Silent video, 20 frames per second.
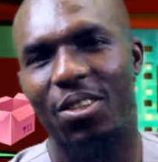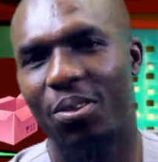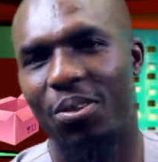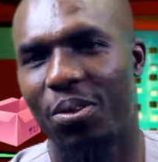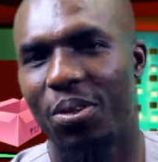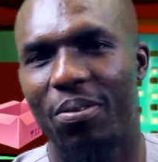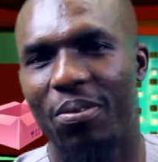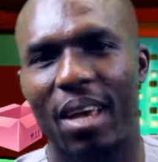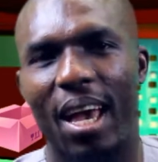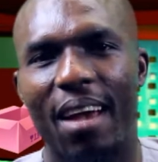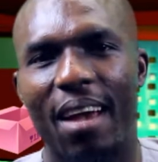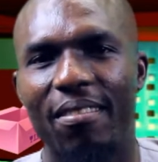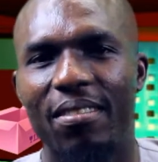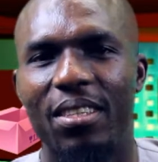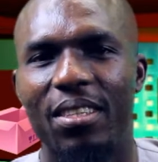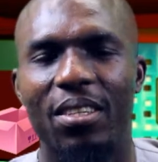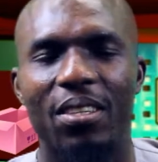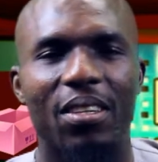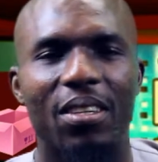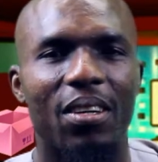you
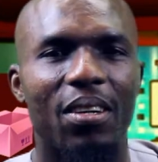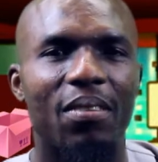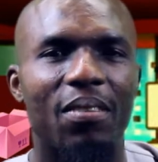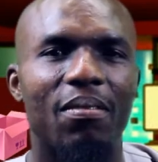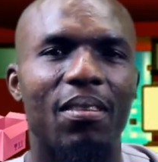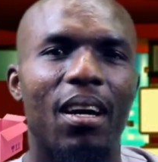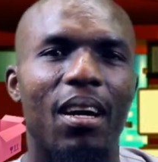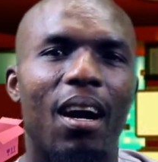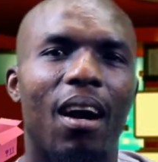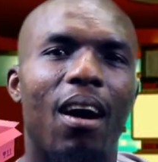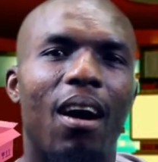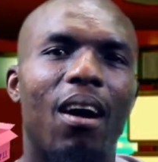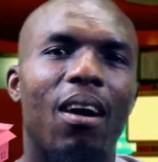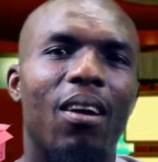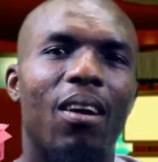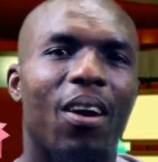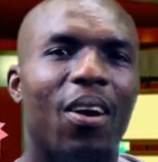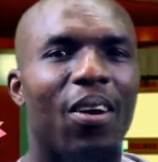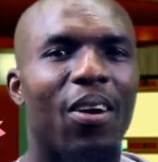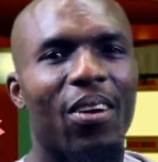helped
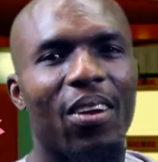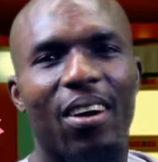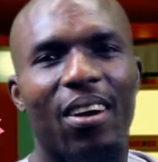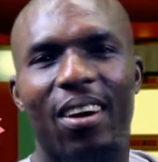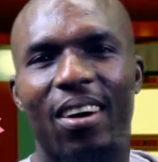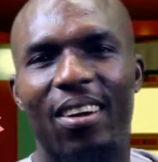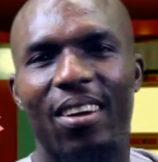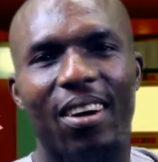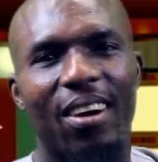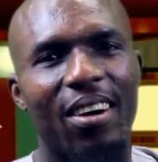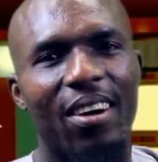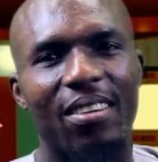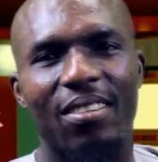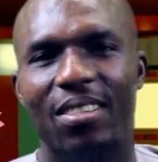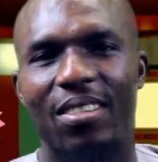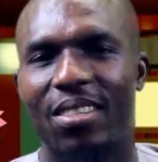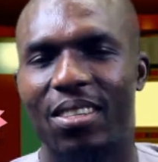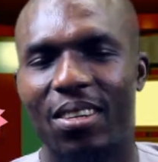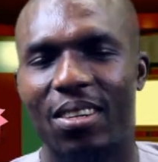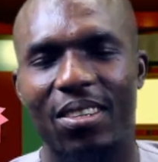all
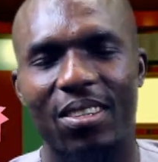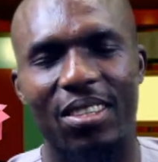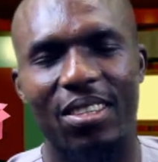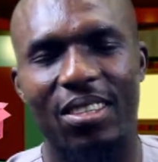so